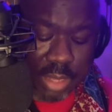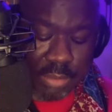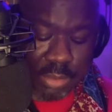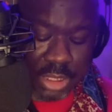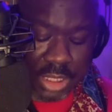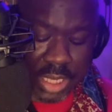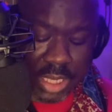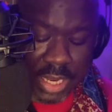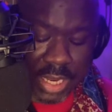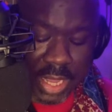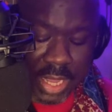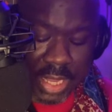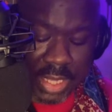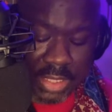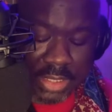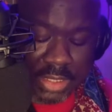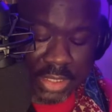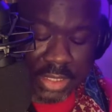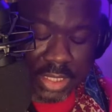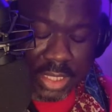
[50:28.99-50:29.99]
she had
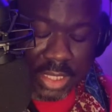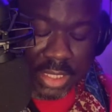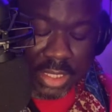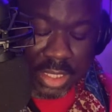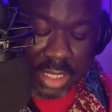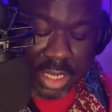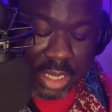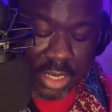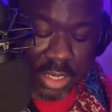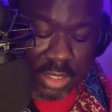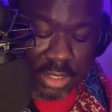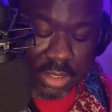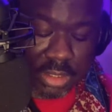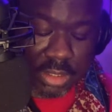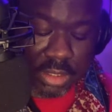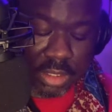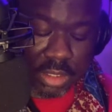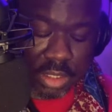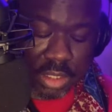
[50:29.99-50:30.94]
aged 10 years.